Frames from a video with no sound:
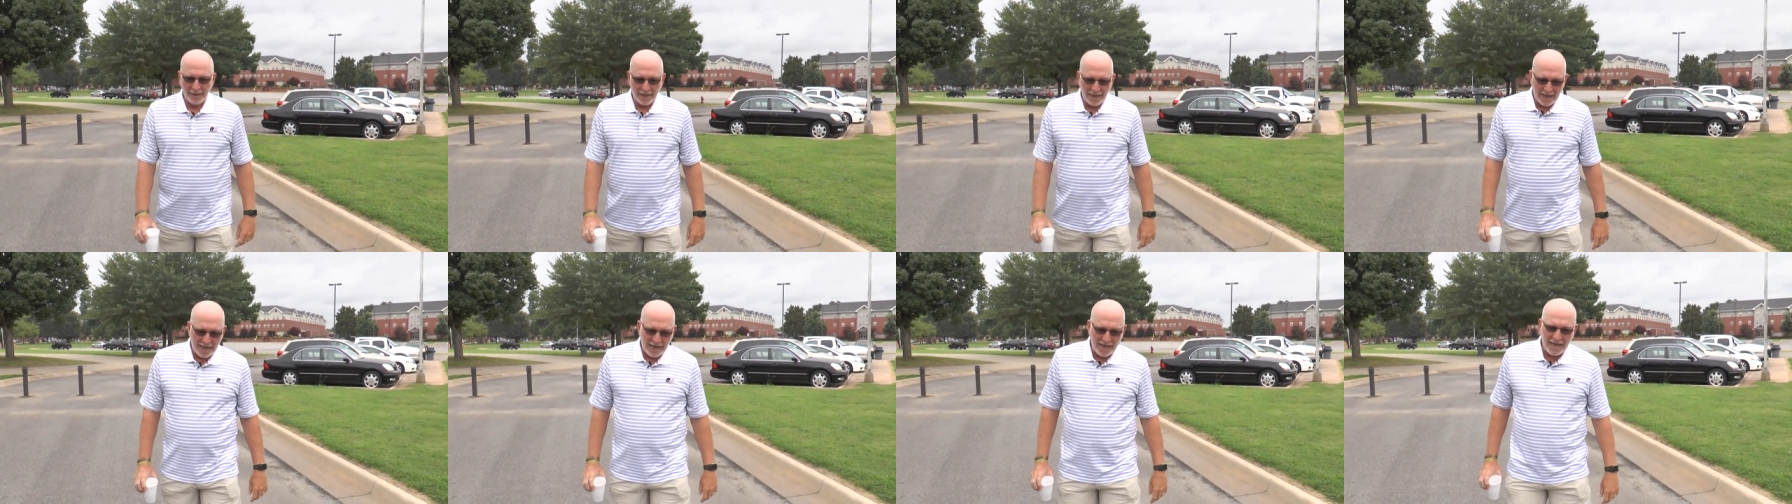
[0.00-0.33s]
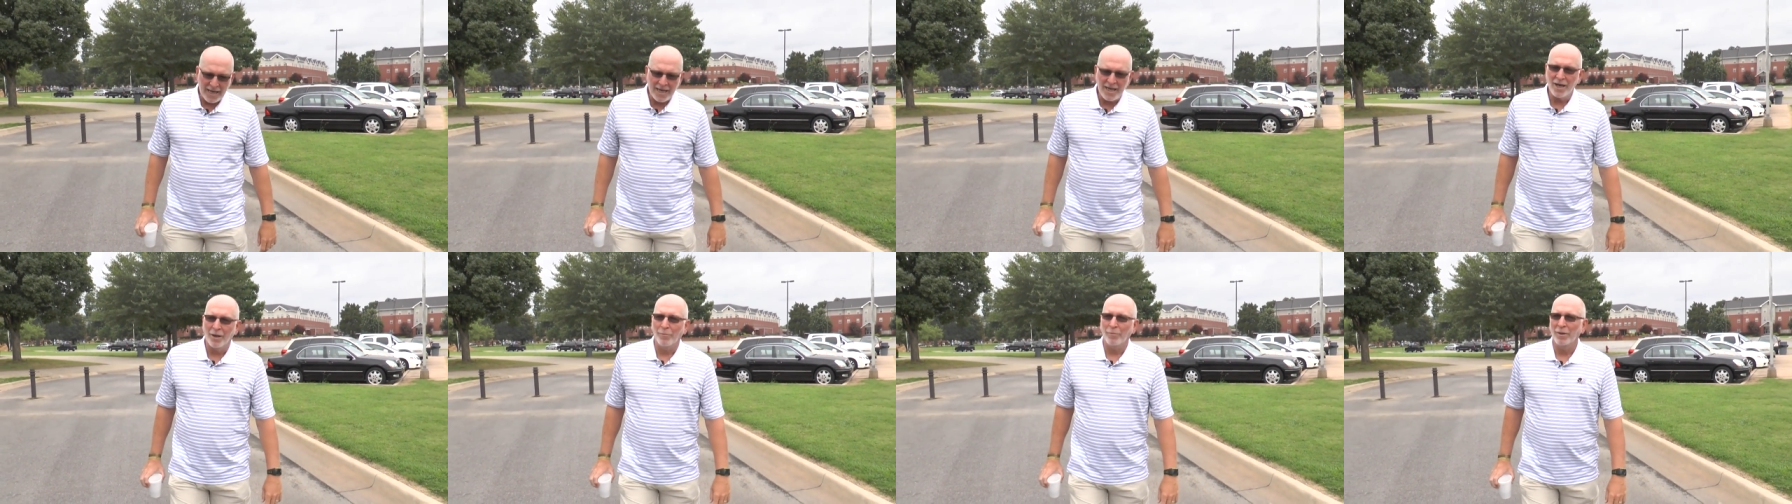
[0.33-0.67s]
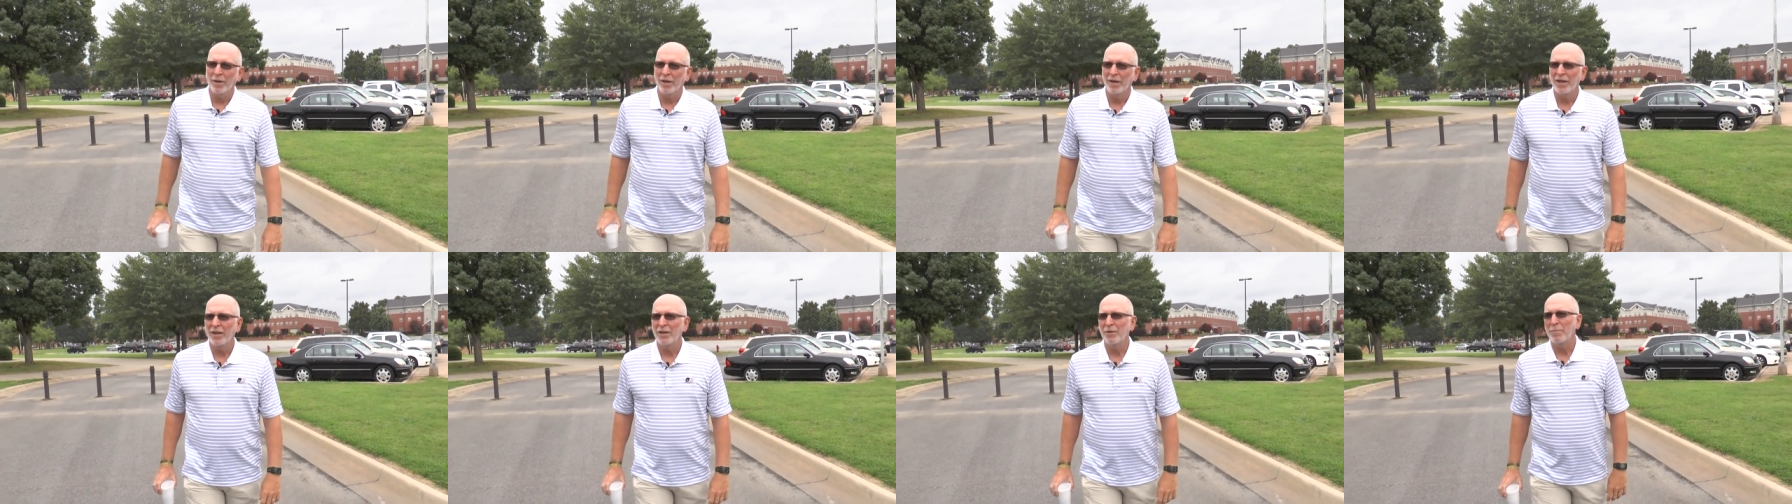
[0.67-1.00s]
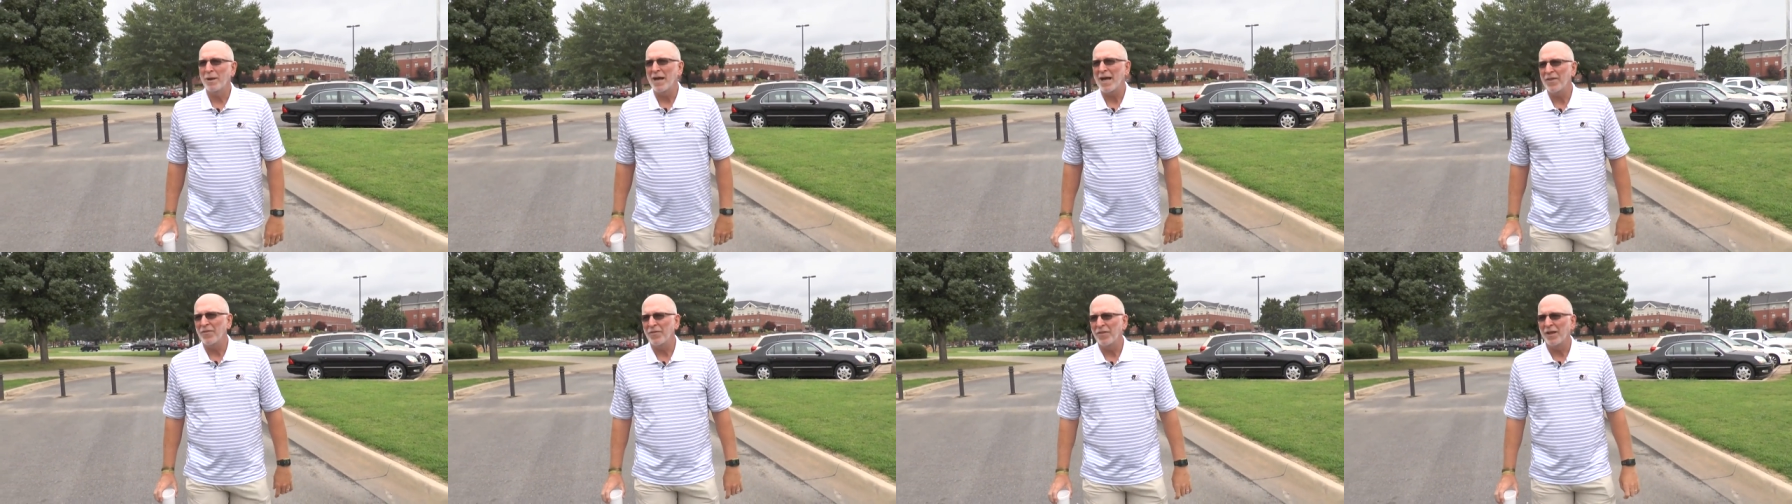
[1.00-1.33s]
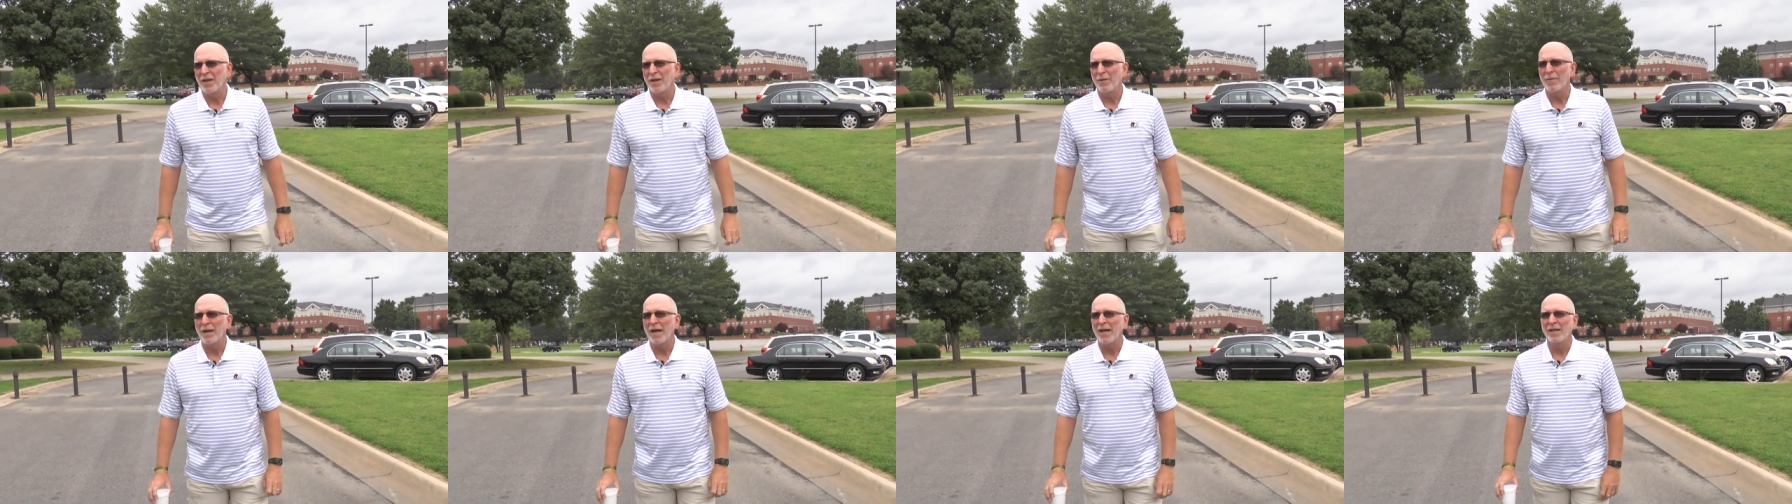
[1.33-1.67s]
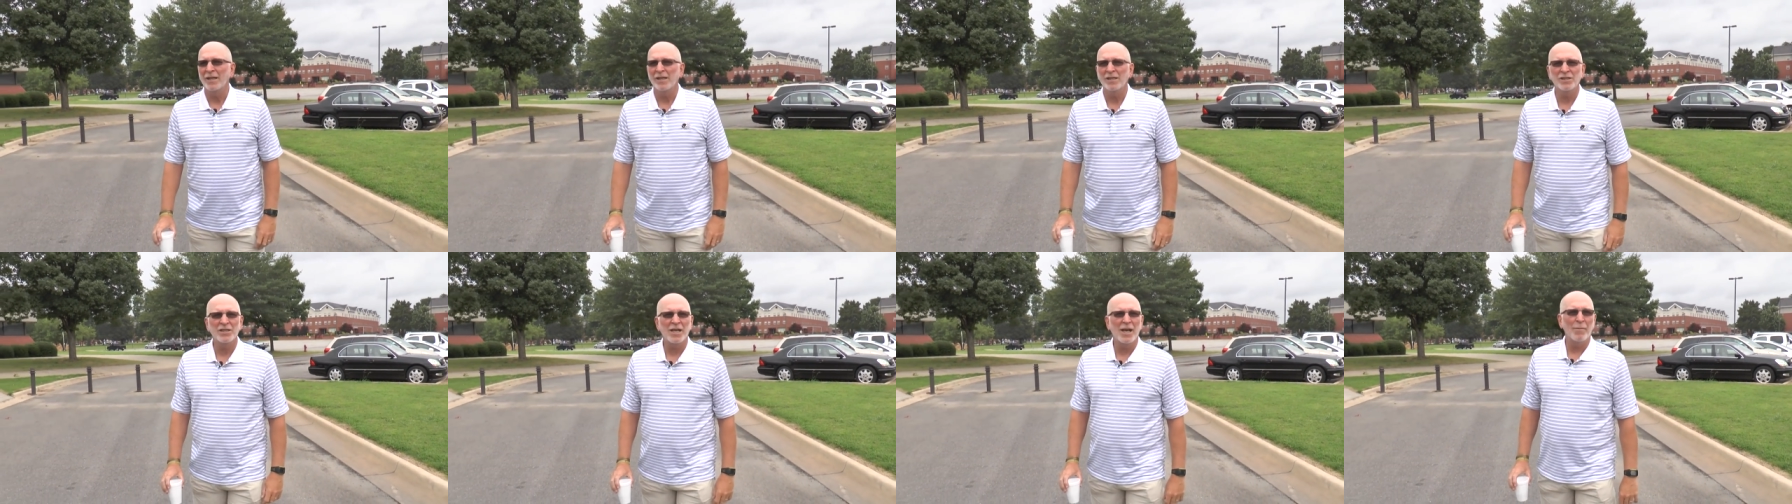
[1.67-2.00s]
I am. And the bad thing about
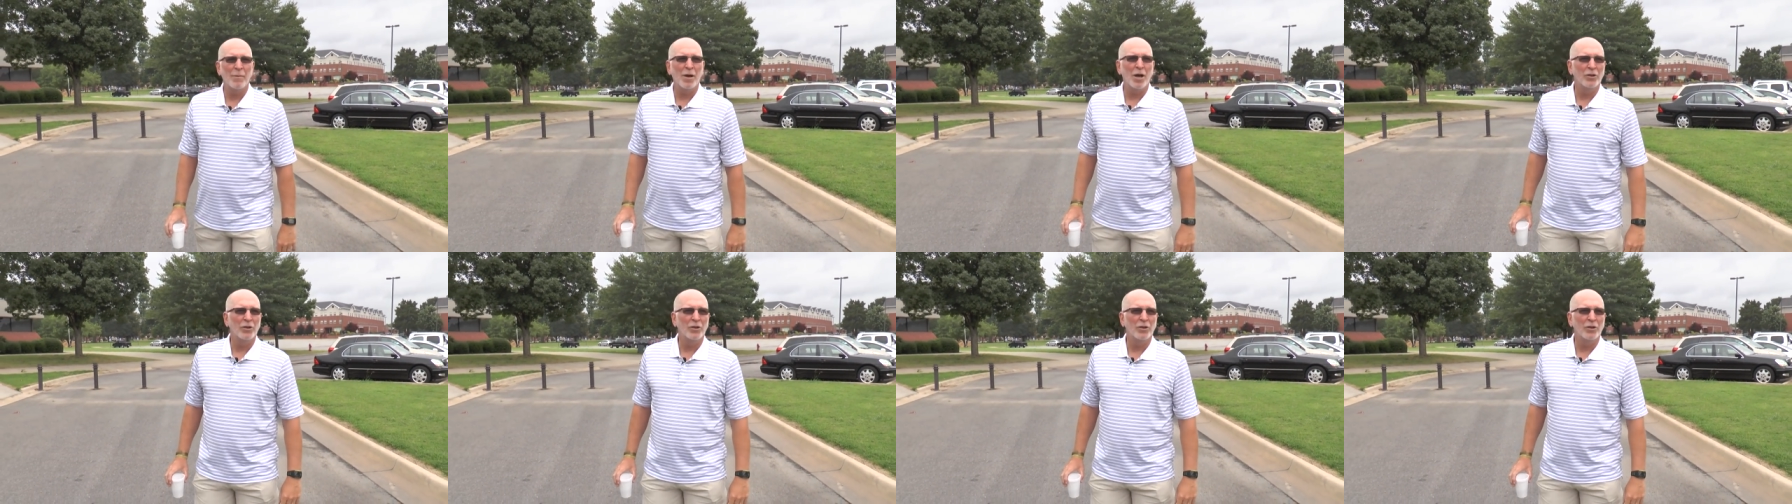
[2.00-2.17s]
it is I'm